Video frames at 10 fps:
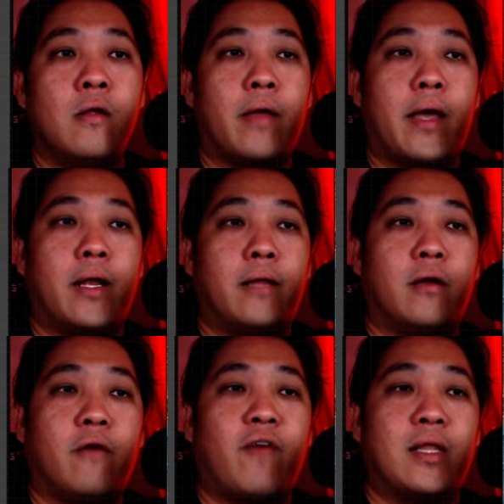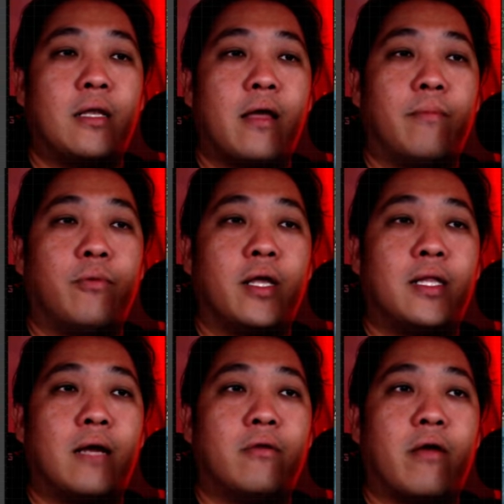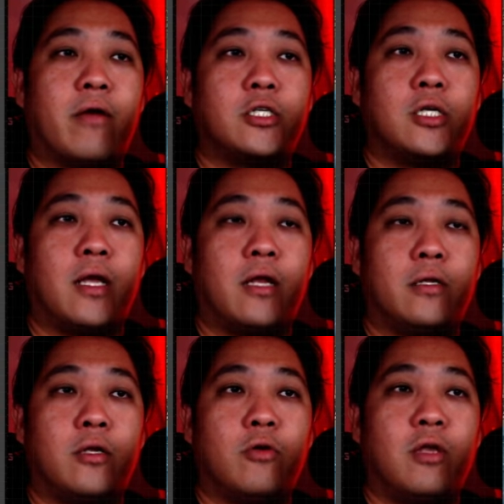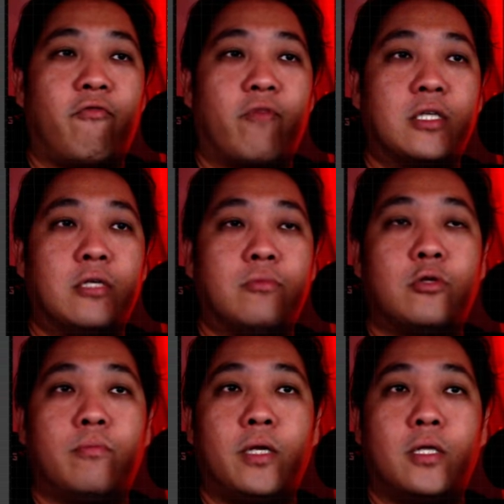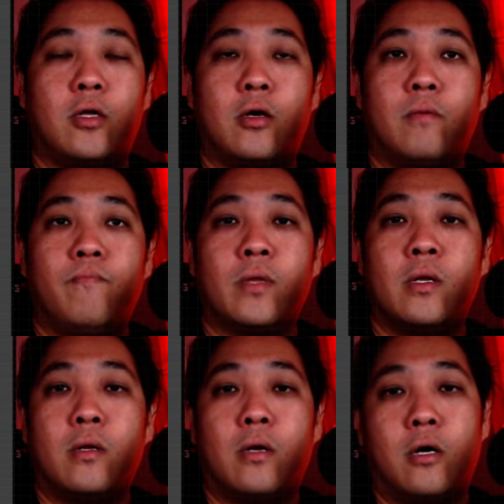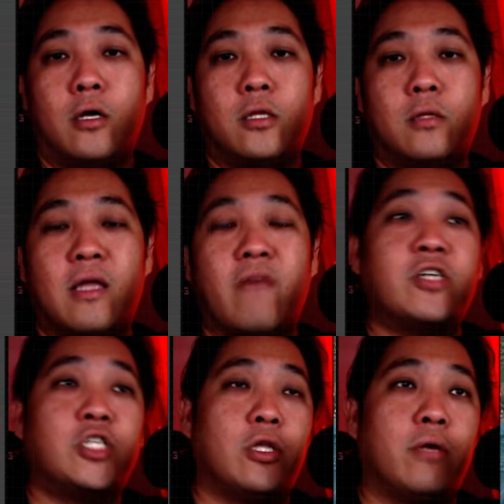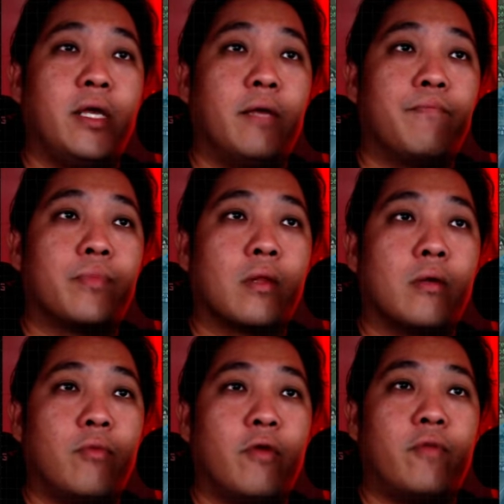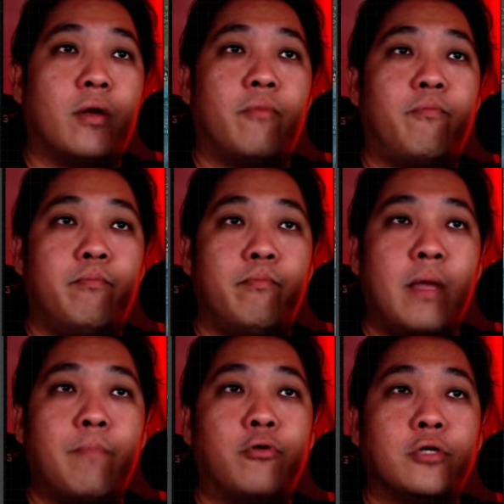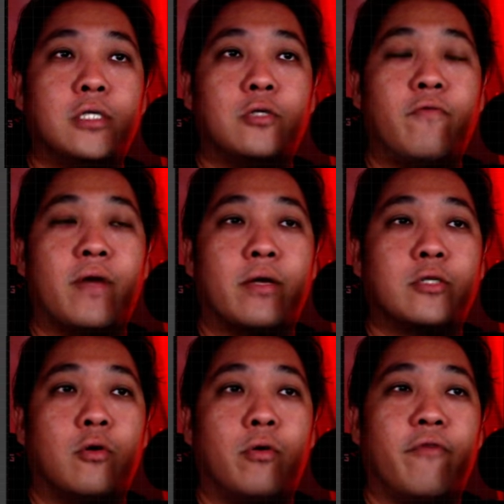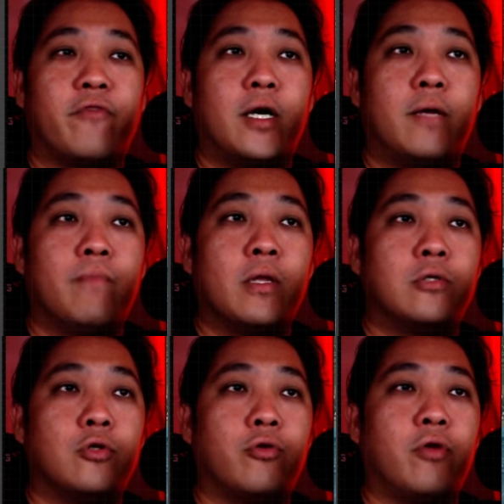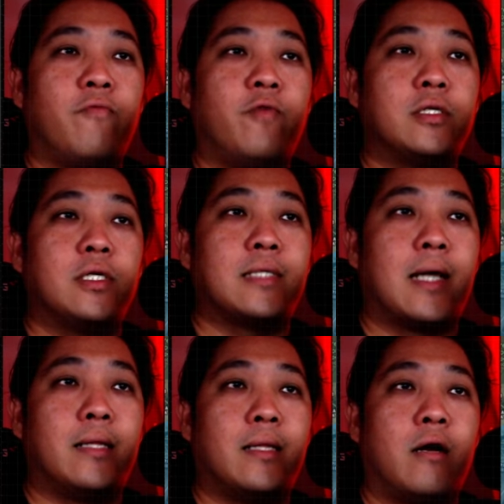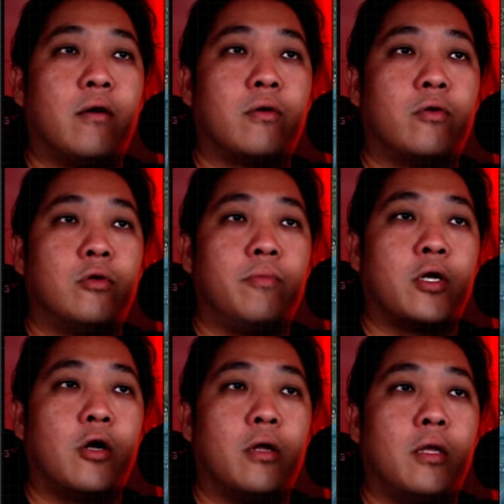And then fighting at Boyeda direction and Georgievka seems to be the diversionary, with the main push is over at Krasnohorivka. So Ukrainian forces are now going to be caught in